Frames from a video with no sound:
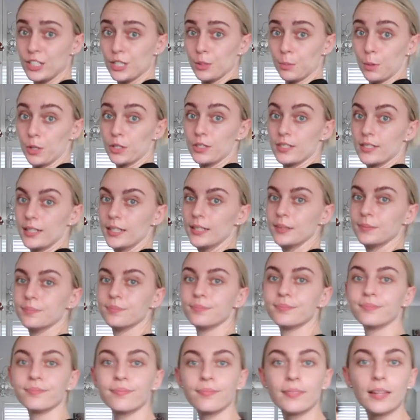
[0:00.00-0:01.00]
she wants it.
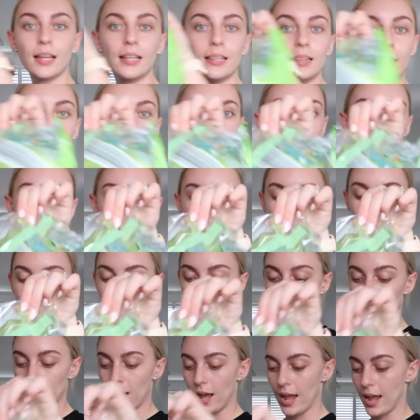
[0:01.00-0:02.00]
Lettuce
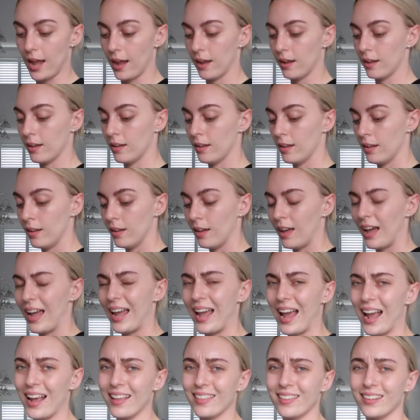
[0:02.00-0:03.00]
for my, I
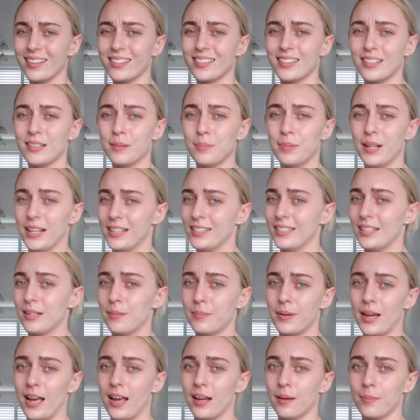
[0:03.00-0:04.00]
hate that it's in a plastic
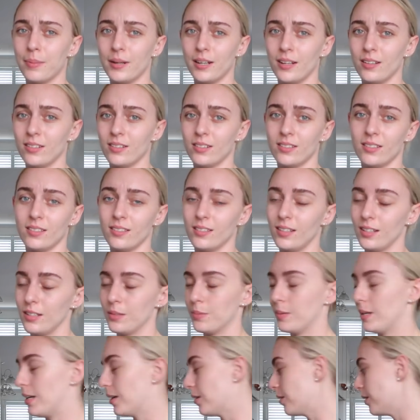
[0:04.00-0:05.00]
bag, but I just,
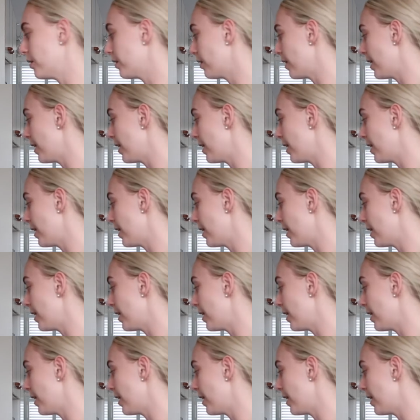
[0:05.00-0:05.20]
that's what I got,